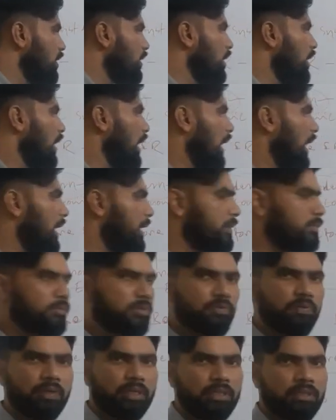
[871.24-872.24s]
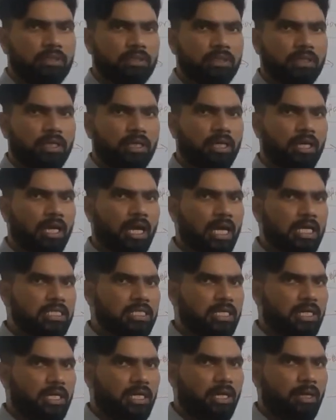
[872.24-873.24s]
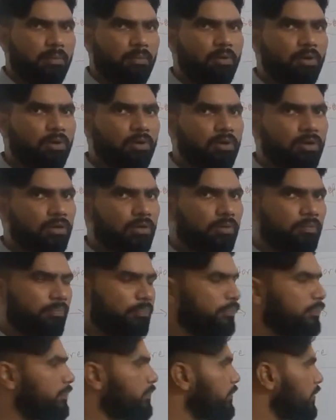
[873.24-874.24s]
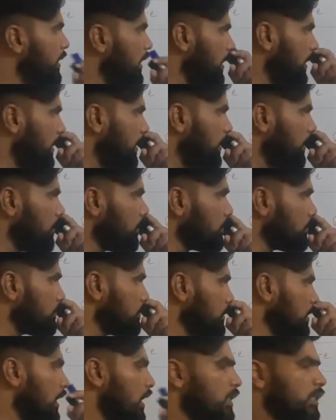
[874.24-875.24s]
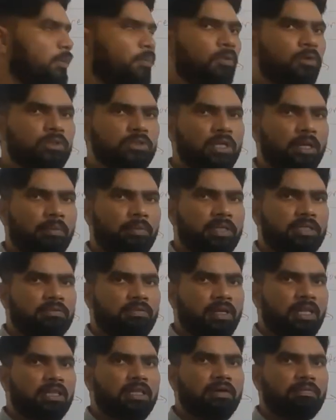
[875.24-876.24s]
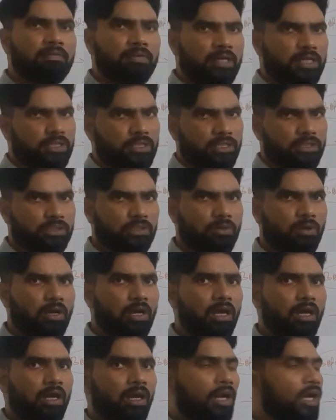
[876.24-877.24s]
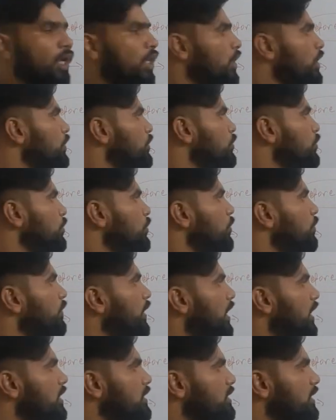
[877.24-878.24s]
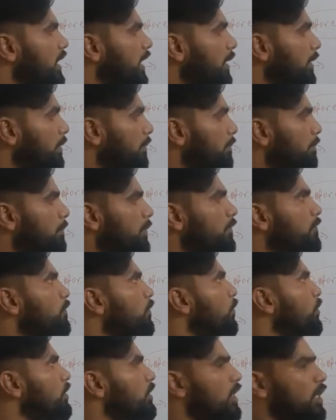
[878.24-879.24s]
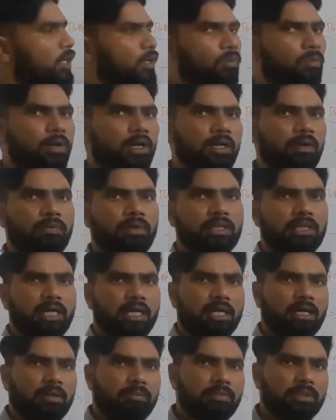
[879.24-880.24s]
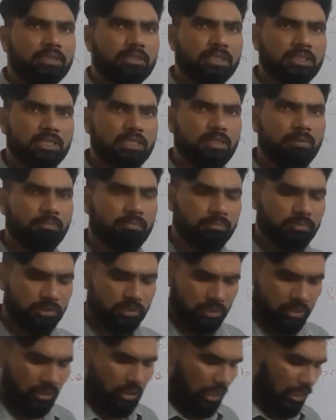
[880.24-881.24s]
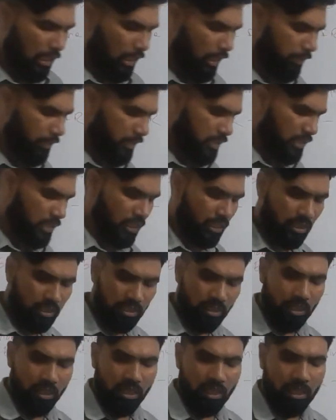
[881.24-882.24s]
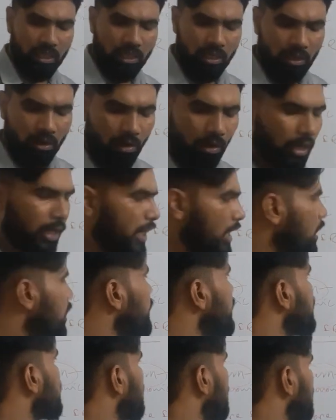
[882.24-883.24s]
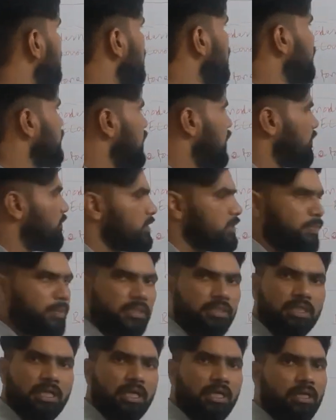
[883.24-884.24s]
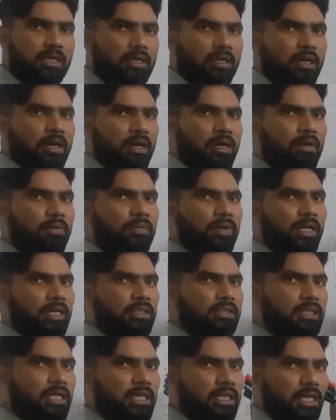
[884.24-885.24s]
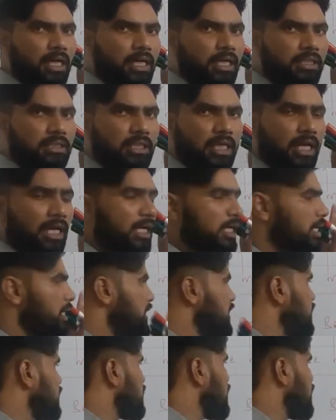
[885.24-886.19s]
Adam Smith, he has written a book. The book's name is Wealth of Nations. Okay, so we can say before that, whatever the economic systems that are present or economic system that was present, we can say that is a traditional